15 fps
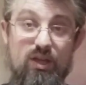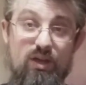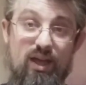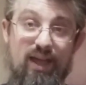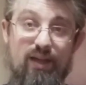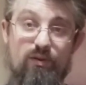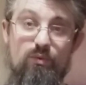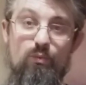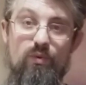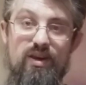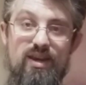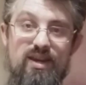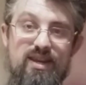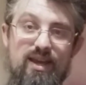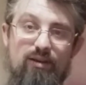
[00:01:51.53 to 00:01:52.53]
How can
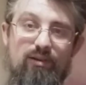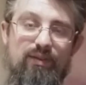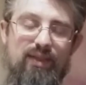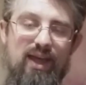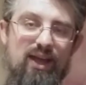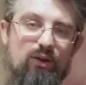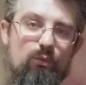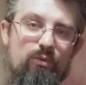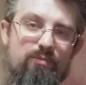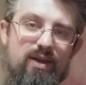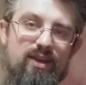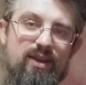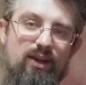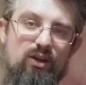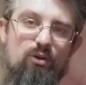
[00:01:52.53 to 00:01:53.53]
we get around that? How can we
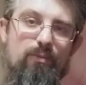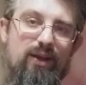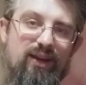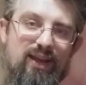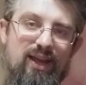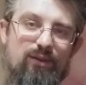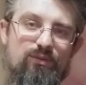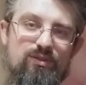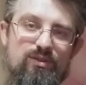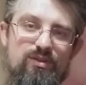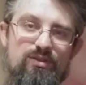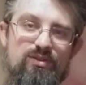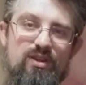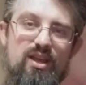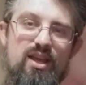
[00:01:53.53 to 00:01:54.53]
make our combat
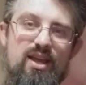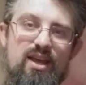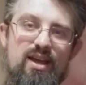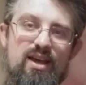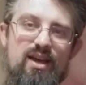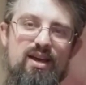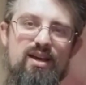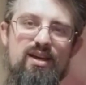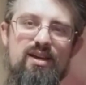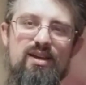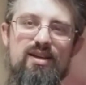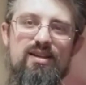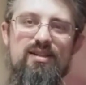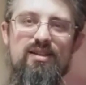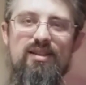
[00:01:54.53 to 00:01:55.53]
encounters
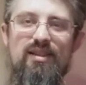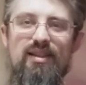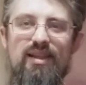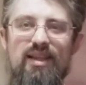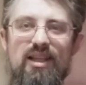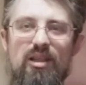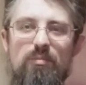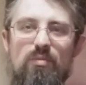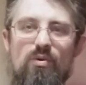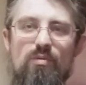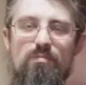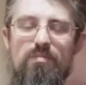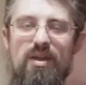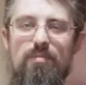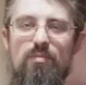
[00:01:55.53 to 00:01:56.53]
a
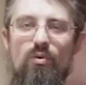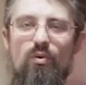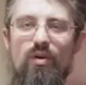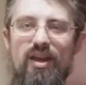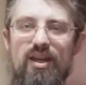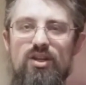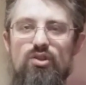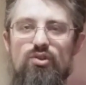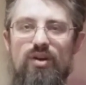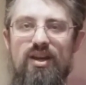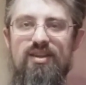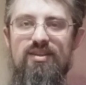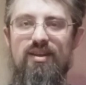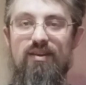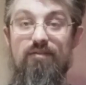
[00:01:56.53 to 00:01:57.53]
little bit more
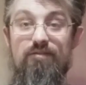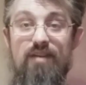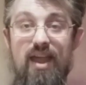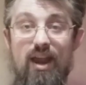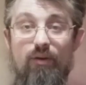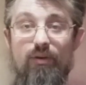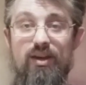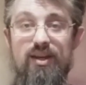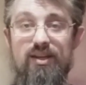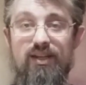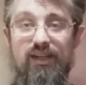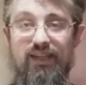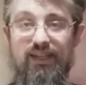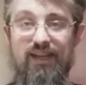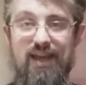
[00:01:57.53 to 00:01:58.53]
interesting, varied,
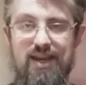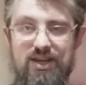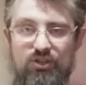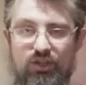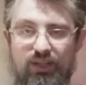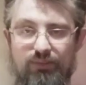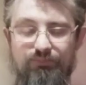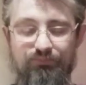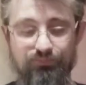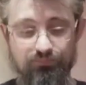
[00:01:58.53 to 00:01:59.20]
and engaging?